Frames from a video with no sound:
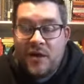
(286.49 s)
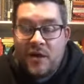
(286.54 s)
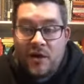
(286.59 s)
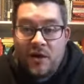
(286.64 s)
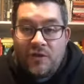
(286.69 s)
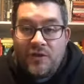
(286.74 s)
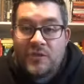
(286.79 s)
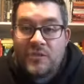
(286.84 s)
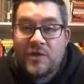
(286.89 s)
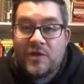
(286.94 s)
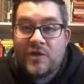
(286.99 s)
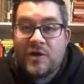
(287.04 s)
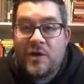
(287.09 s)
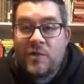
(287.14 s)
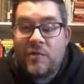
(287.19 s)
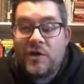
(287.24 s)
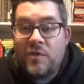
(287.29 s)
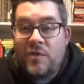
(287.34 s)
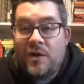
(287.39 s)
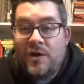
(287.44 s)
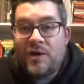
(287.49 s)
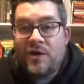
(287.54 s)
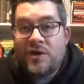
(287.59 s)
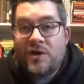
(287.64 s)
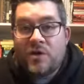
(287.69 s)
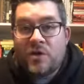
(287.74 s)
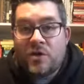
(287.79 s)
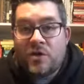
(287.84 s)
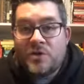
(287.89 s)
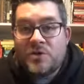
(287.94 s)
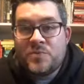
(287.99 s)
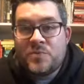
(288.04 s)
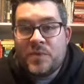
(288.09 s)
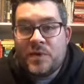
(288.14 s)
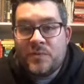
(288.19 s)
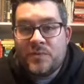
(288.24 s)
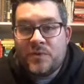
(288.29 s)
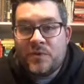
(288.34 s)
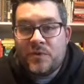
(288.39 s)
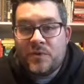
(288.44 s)
Ultimately, we want to encourage
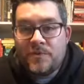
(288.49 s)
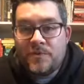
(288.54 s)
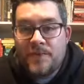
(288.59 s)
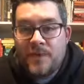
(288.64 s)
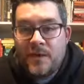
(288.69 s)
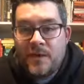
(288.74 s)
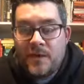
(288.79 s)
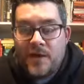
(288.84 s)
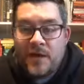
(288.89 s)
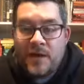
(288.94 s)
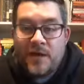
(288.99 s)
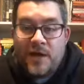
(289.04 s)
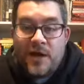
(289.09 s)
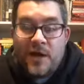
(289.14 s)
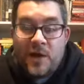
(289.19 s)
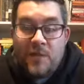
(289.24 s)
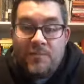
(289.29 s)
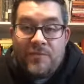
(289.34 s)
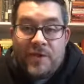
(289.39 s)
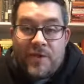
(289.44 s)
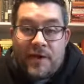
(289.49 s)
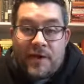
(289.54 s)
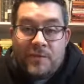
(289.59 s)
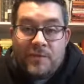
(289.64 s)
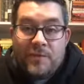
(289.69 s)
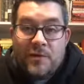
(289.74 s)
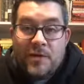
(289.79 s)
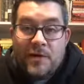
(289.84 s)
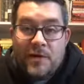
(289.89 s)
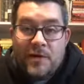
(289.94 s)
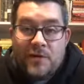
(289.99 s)
people and help them